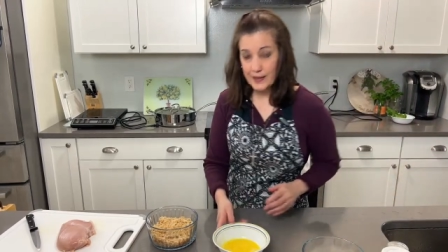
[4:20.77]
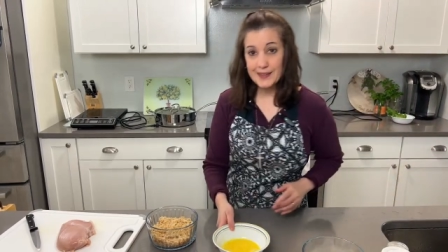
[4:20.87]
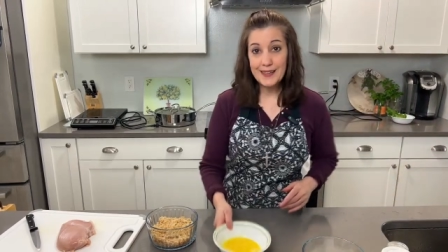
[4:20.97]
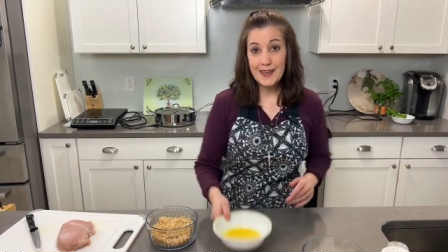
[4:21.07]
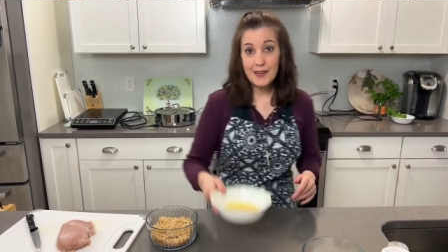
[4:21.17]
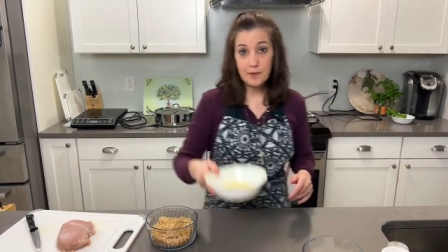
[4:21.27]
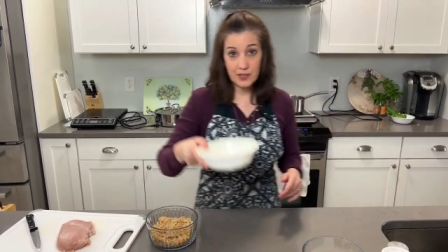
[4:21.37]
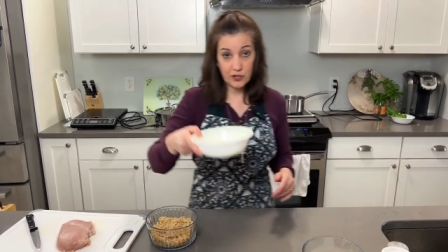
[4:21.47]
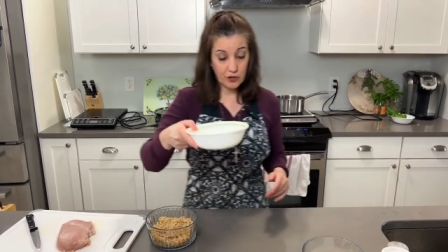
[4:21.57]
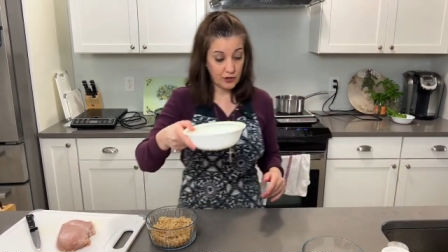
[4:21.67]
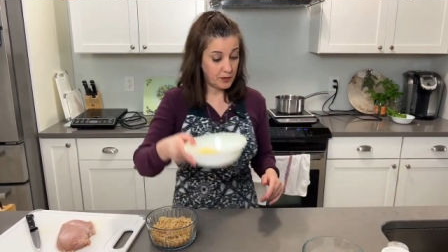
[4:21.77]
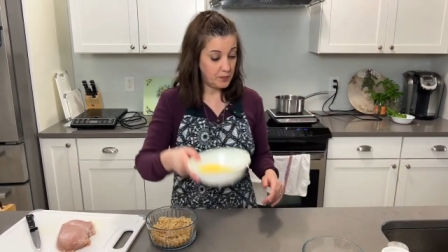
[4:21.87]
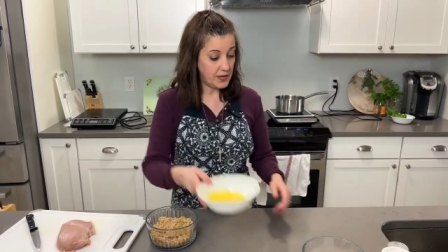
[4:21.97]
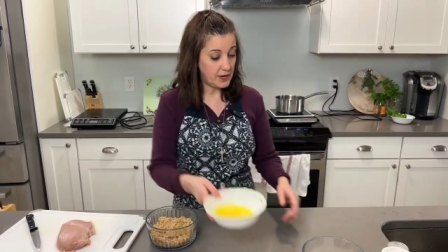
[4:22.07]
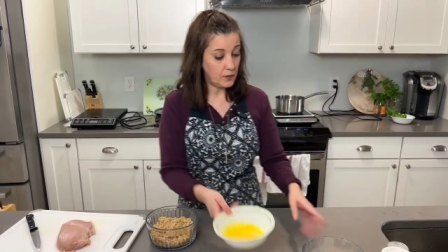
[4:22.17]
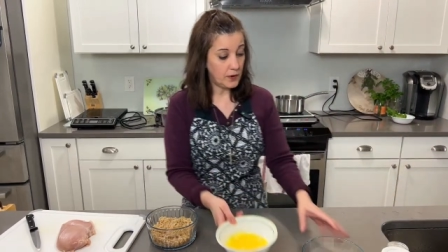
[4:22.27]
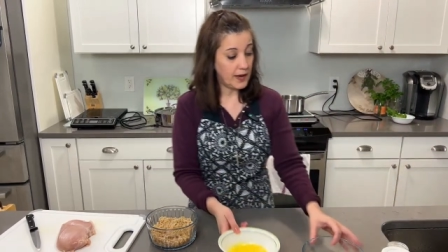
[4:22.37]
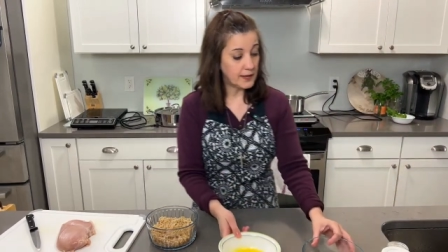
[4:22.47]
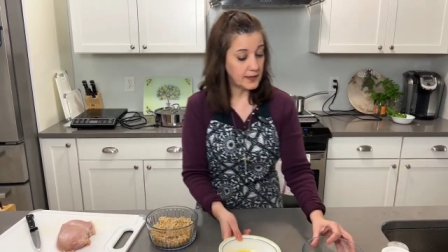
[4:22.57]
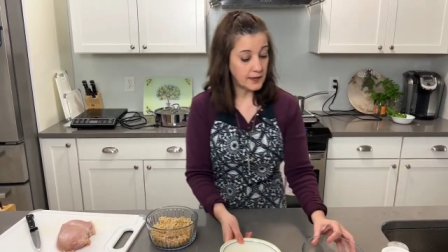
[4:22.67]
We got the egg mixture that's beaten. We
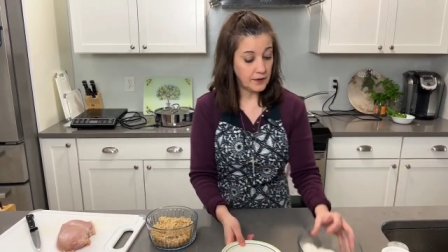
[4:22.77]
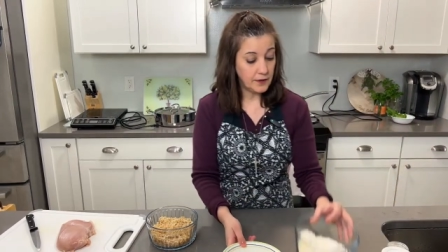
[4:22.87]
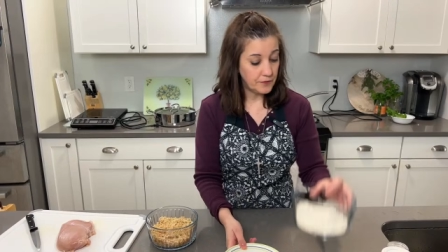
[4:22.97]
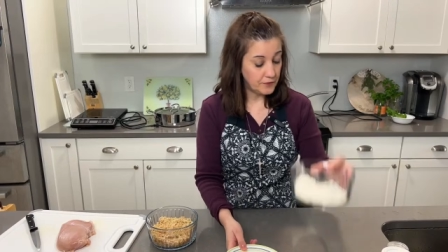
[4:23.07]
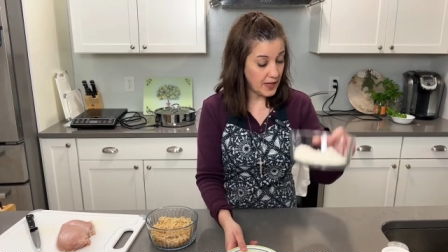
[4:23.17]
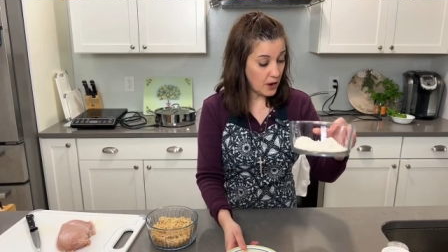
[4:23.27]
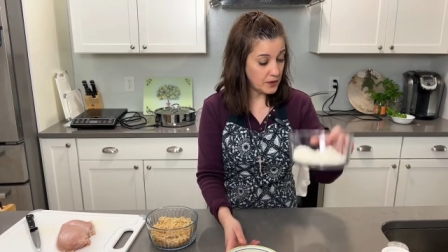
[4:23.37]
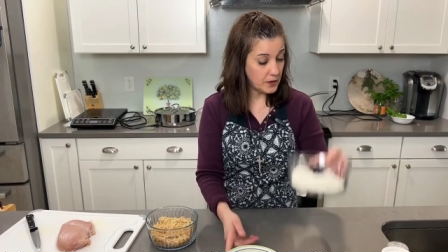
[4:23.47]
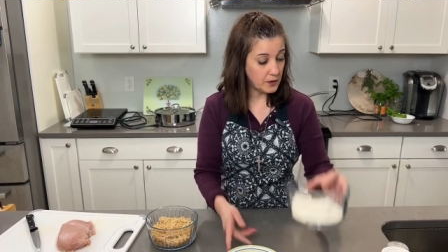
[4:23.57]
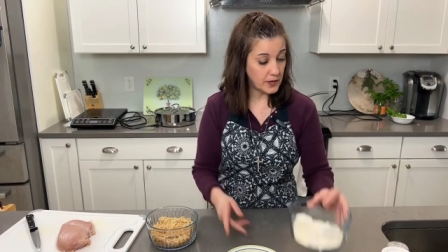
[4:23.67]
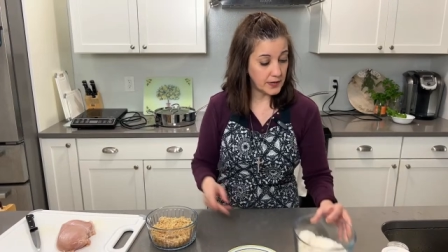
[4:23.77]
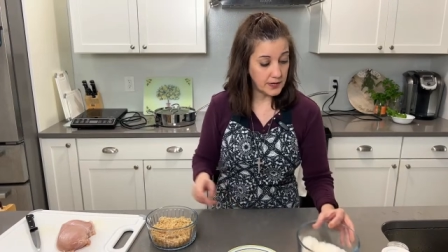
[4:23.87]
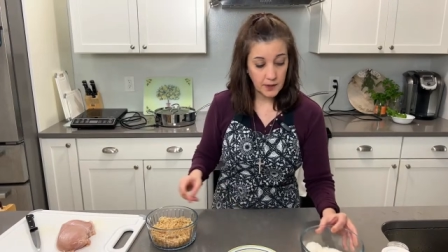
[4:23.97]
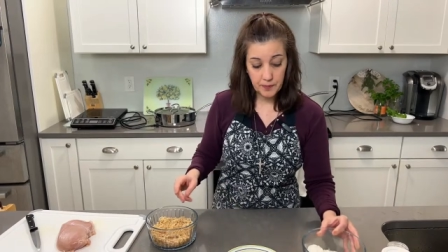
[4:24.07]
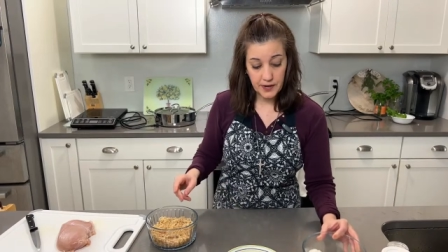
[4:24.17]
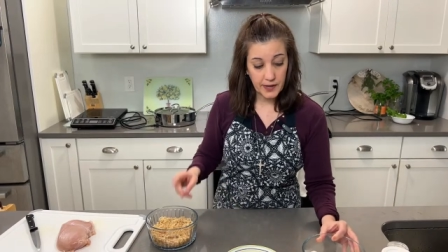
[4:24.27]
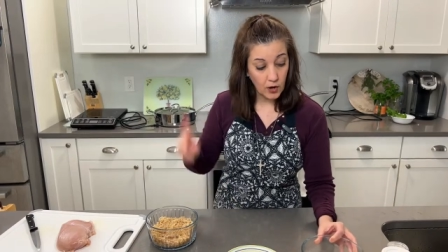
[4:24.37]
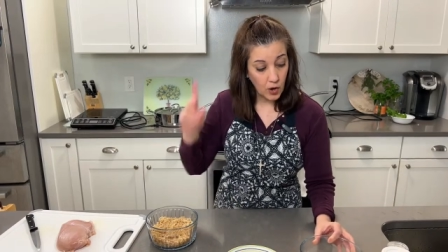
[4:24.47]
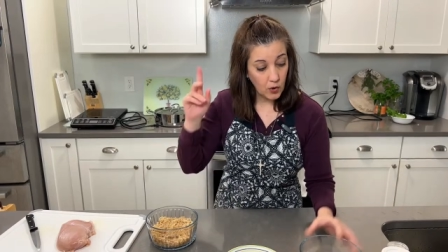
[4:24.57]
got the flour that we're going to dip it in.